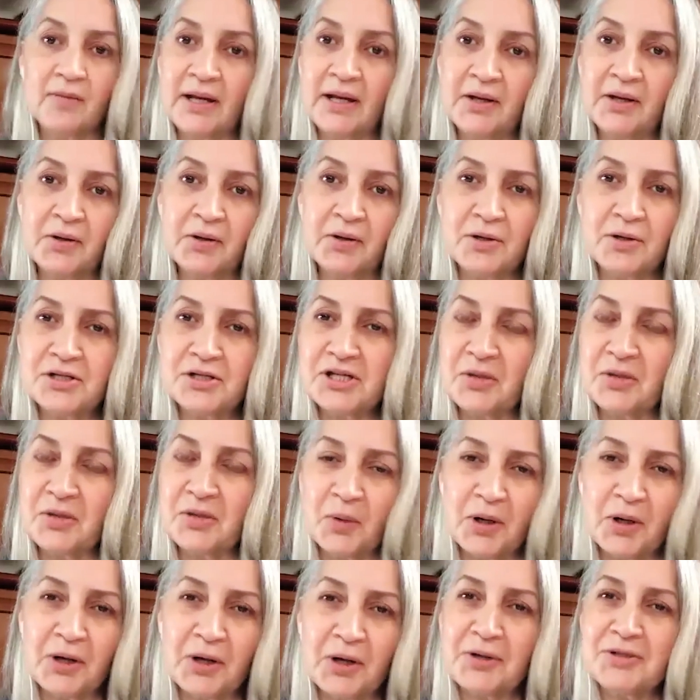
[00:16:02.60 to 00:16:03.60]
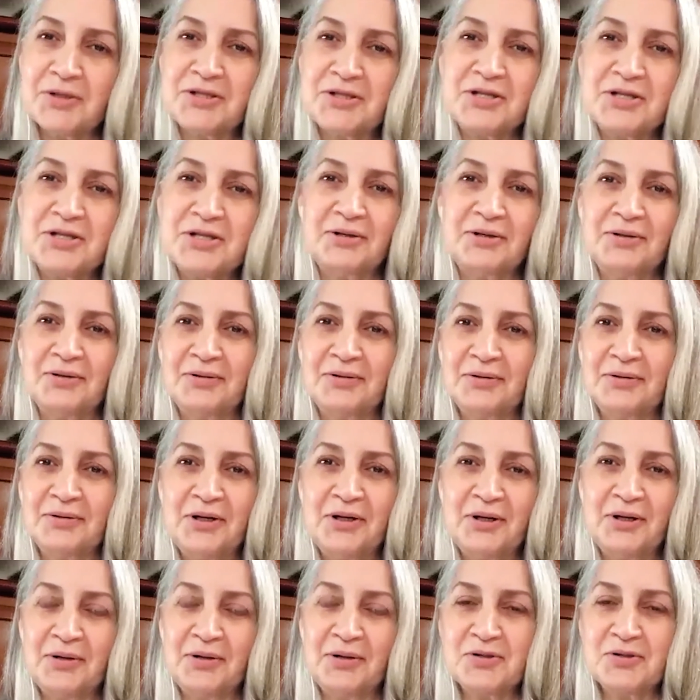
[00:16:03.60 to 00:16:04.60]
encouraging words and,
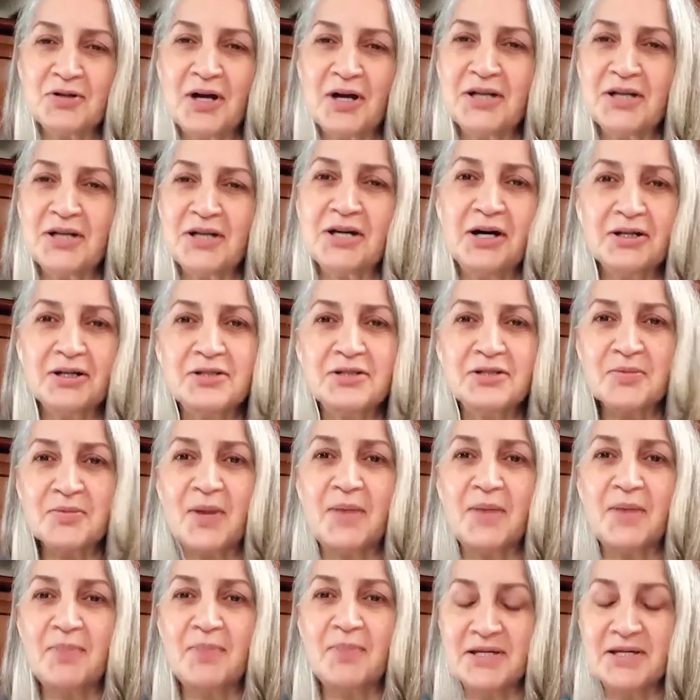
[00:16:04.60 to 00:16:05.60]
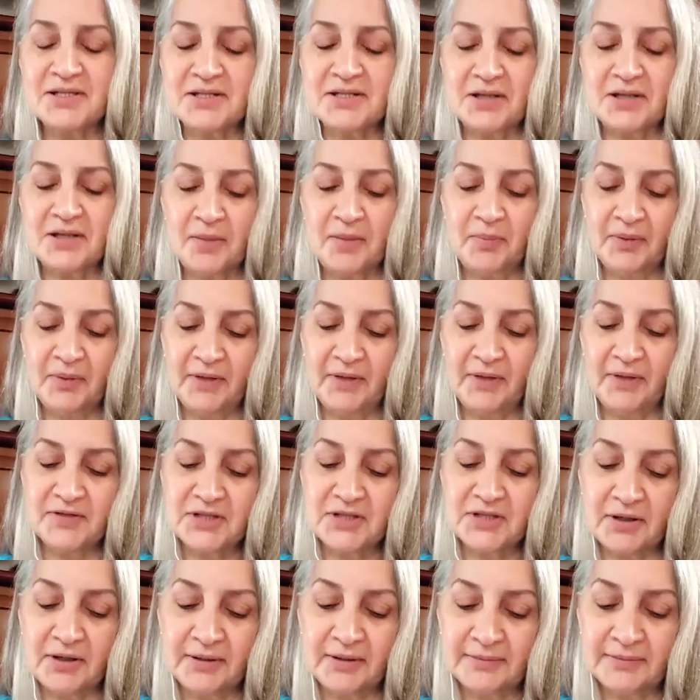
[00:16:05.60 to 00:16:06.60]
tried to do my best to uplift
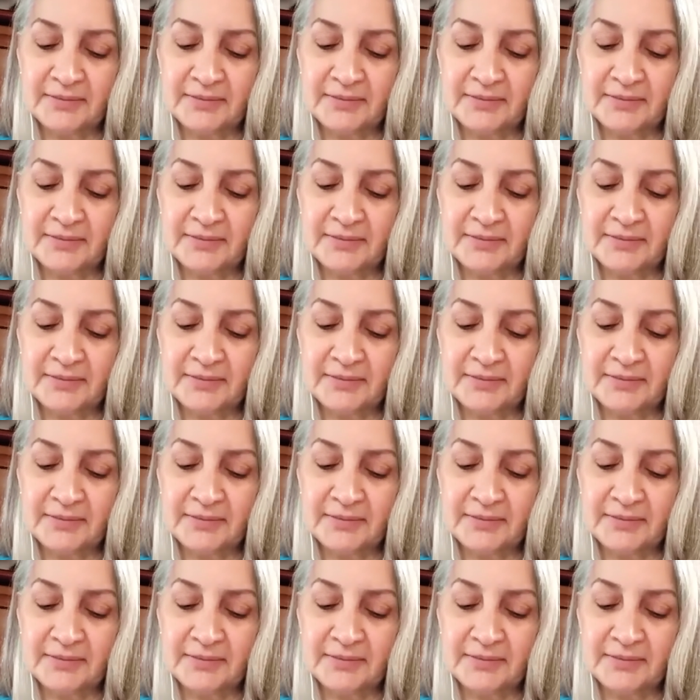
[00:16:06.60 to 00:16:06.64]
her,